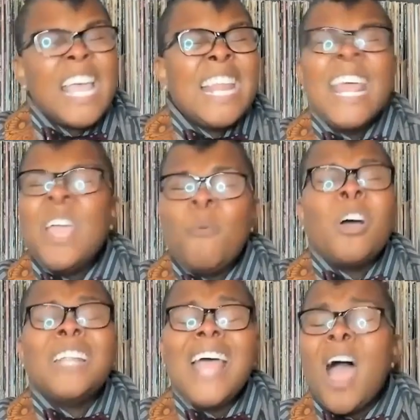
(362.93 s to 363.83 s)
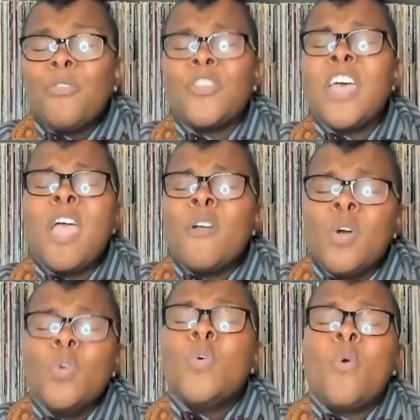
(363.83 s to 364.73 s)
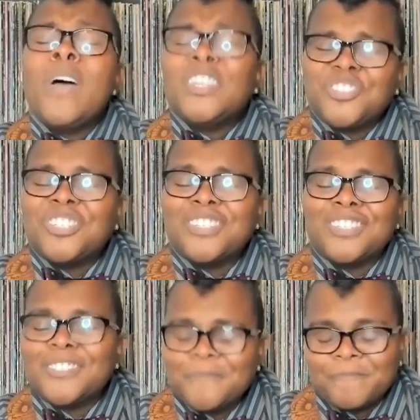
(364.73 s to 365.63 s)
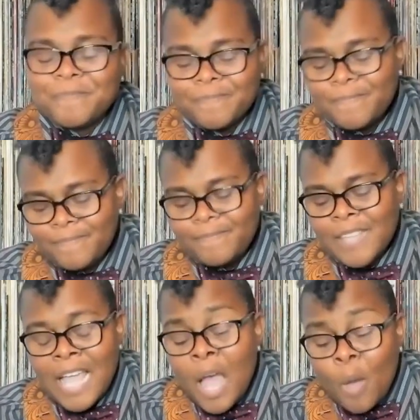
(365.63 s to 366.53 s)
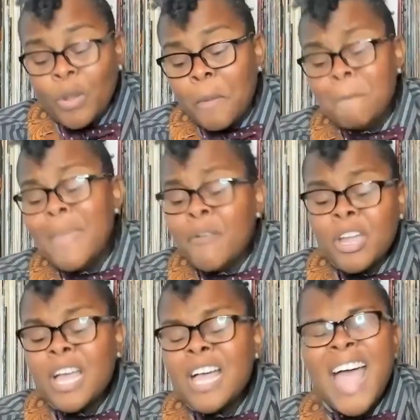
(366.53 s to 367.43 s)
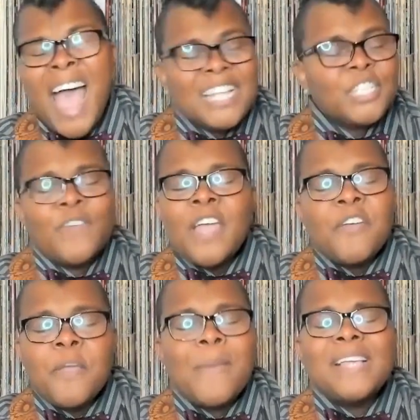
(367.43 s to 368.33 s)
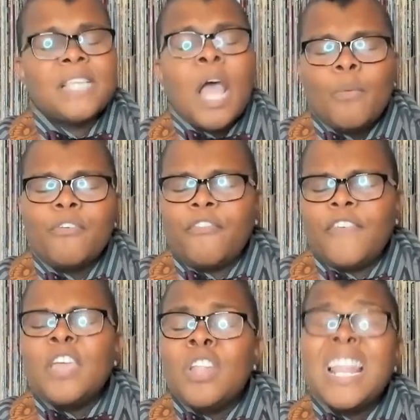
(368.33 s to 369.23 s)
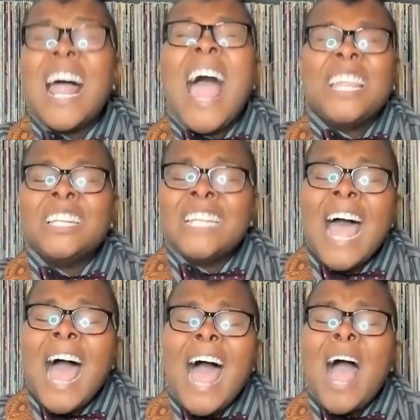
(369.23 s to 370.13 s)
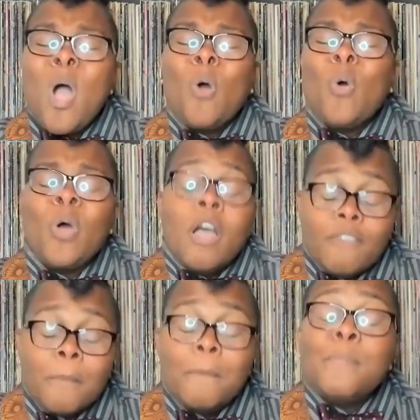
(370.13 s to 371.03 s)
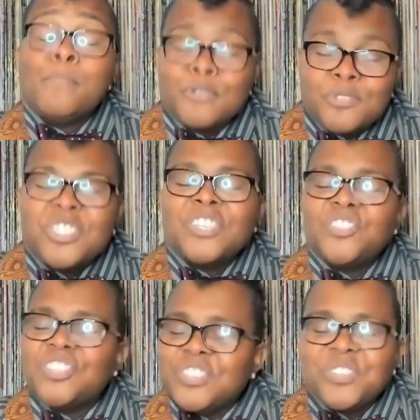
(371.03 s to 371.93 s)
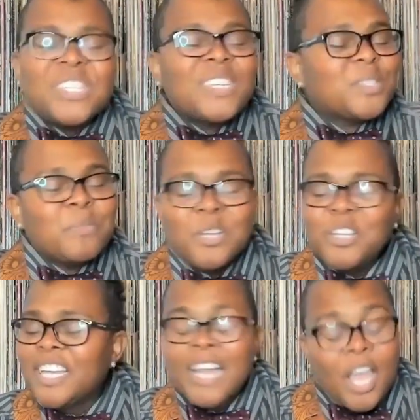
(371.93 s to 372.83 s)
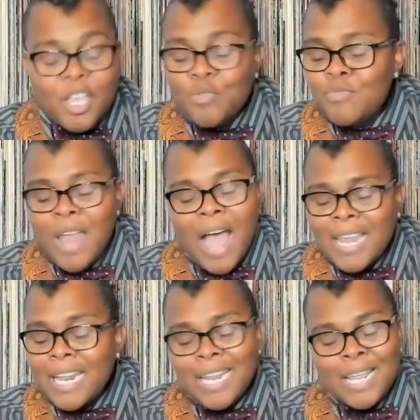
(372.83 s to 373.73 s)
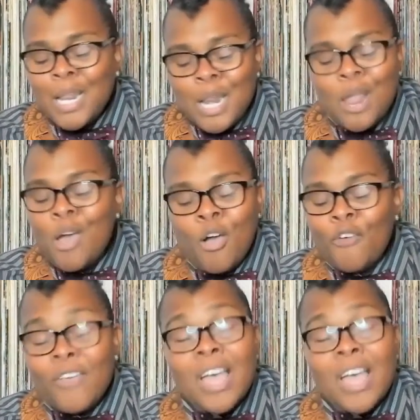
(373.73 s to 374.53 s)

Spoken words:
anyone out there who questions what America at its very best will feel like now, remember 66 million united in love,